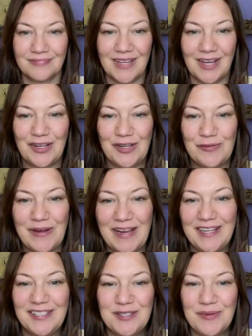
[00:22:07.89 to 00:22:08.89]
Are you
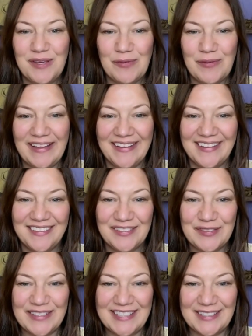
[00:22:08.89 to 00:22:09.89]
ready to be awakened
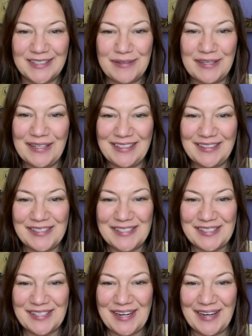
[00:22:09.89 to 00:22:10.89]
with the Lemurian
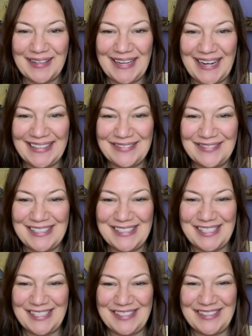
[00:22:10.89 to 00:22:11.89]
Crystal Heart
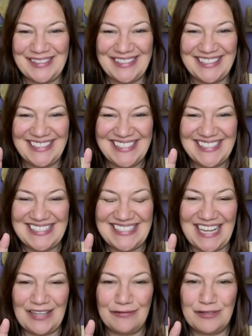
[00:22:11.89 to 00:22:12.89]
activation?
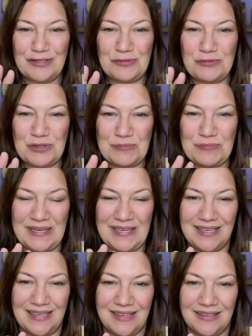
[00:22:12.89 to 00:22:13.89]
Salavù will
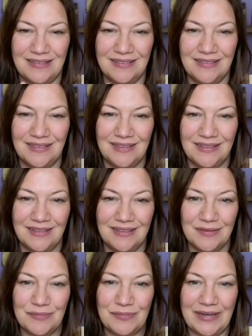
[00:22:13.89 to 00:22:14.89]
be
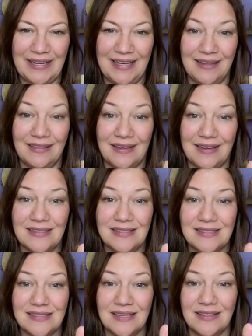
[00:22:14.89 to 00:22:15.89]
bringing
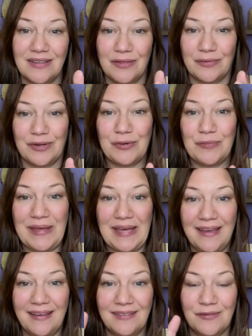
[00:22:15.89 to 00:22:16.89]
this through
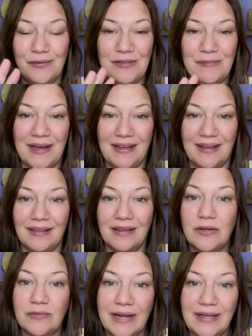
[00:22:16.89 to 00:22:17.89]
me with my
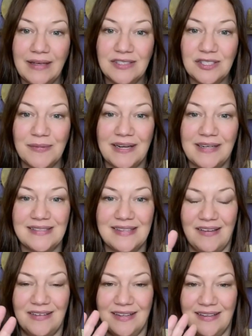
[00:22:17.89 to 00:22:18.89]
liquid Reiki shamanic
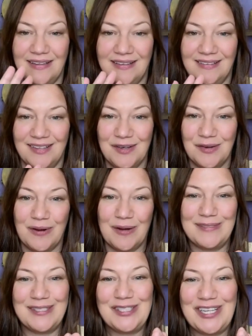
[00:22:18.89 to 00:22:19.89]
sound healing, where I'm
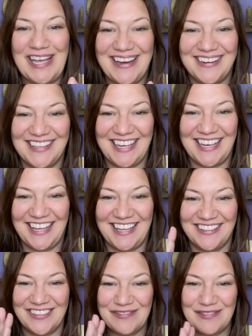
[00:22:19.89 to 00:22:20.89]
just channeling it
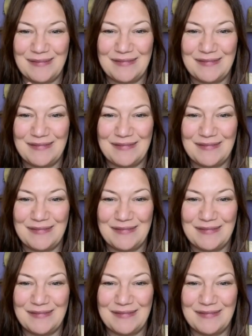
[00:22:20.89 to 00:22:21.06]
from